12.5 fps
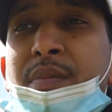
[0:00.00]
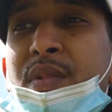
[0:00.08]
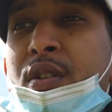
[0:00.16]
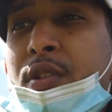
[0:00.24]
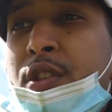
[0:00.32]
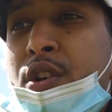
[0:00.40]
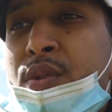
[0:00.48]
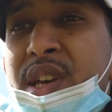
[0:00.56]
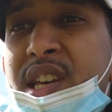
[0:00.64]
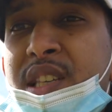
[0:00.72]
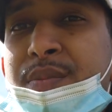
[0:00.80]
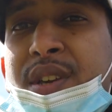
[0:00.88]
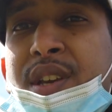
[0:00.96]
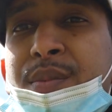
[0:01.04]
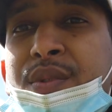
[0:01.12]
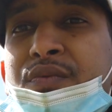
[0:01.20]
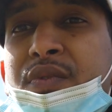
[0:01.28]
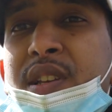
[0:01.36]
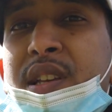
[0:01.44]
although it's
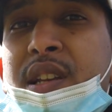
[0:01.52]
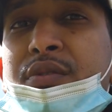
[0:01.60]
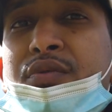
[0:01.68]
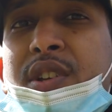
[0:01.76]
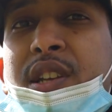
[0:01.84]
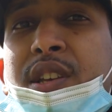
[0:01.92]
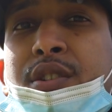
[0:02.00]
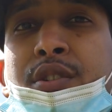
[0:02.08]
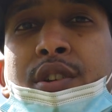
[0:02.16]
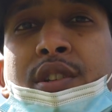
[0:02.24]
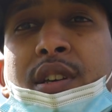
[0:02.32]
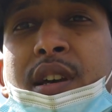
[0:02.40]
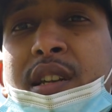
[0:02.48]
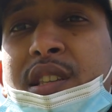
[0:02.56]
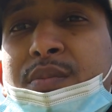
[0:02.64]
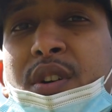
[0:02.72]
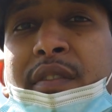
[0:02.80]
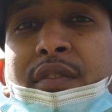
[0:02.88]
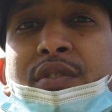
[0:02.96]
becoming really good, and
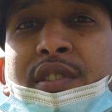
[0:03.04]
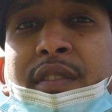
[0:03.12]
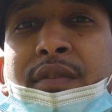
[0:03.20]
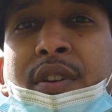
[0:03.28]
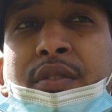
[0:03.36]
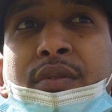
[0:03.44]
smartphones are very